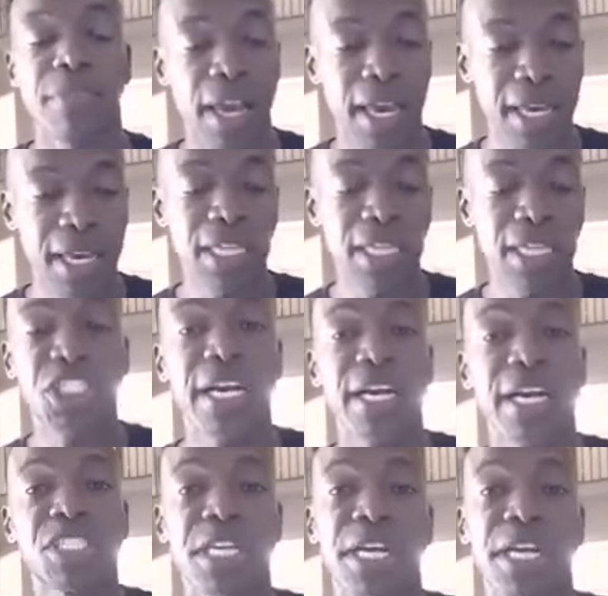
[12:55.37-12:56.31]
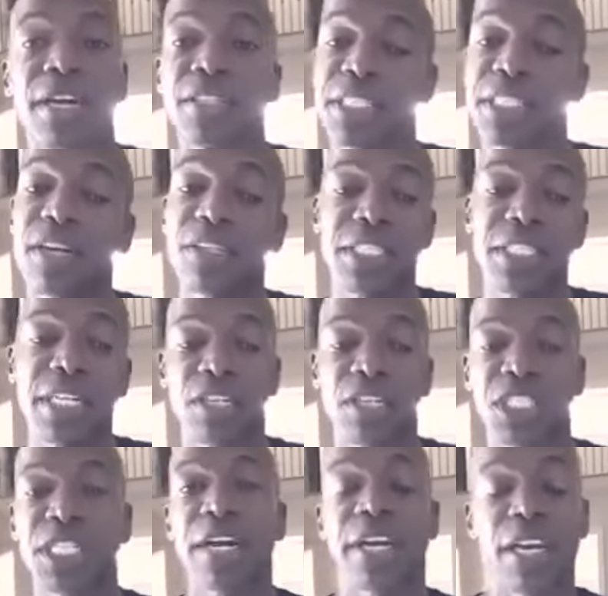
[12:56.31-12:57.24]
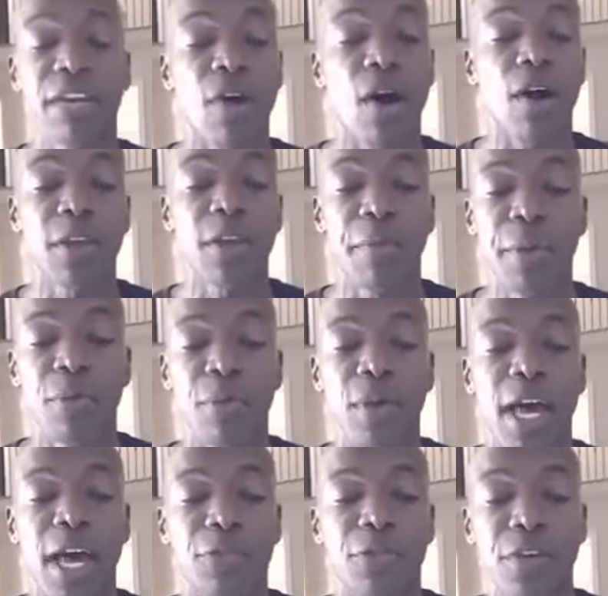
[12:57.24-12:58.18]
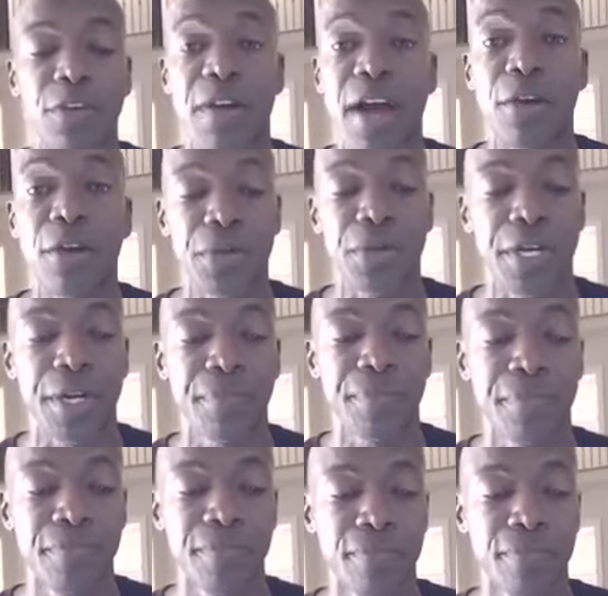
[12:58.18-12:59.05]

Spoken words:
Hit share, share, share, share, share. Give all your people a lot of free value here.